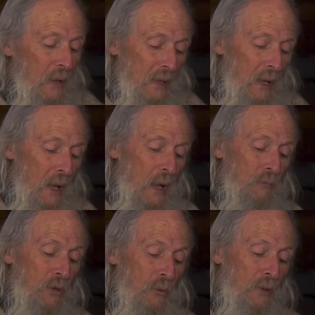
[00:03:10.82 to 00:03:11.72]
like
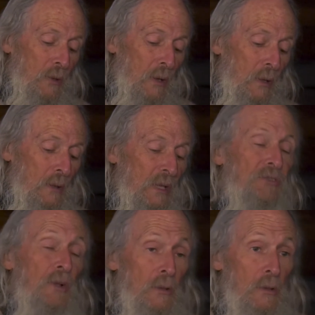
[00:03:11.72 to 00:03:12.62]
I'm doing at
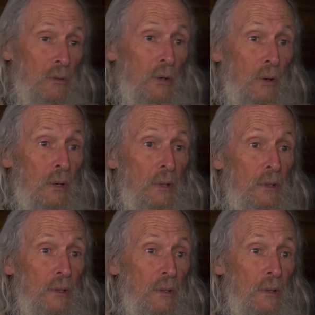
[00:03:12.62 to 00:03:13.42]
least a little good.